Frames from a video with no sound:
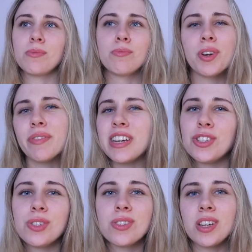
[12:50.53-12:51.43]

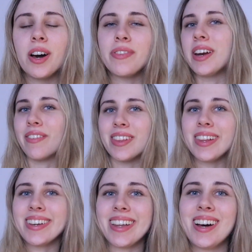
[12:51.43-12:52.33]
motivational stuff, and everything
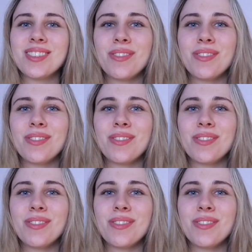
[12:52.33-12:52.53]
like that.